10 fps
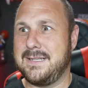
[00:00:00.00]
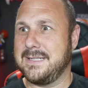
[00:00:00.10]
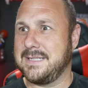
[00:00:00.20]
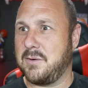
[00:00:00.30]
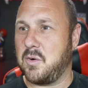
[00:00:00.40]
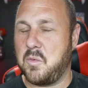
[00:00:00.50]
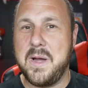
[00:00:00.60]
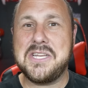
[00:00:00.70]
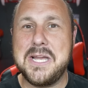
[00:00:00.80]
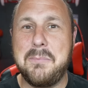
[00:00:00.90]
Is there a
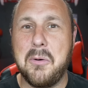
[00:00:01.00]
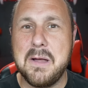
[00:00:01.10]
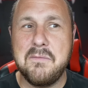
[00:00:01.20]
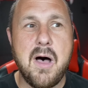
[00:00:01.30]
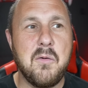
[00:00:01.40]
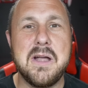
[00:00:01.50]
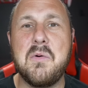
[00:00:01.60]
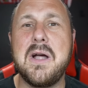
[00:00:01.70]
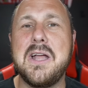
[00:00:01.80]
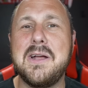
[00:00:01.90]
Ouija board involved? What are
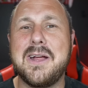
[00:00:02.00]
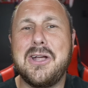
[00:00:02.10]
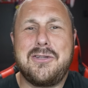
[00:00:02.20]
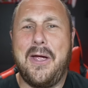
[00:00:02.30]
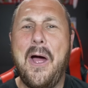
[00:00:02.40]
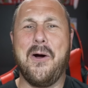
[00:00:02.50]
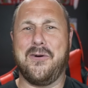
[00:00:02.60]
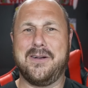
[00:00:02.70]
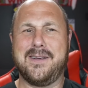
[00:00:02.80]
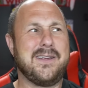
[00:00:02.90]
you gonna
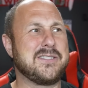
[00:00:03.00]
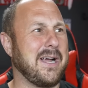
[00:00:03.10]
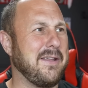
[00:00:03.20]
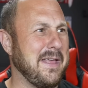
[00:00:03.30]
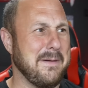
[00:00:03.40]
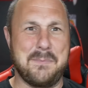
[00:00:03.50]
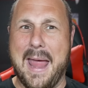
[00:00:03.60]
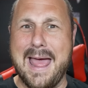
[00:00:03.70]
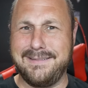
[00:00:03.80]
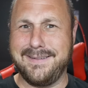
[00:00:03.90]
do? Are they in a
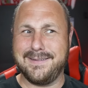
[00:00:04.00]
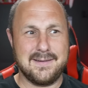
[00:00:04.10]
band?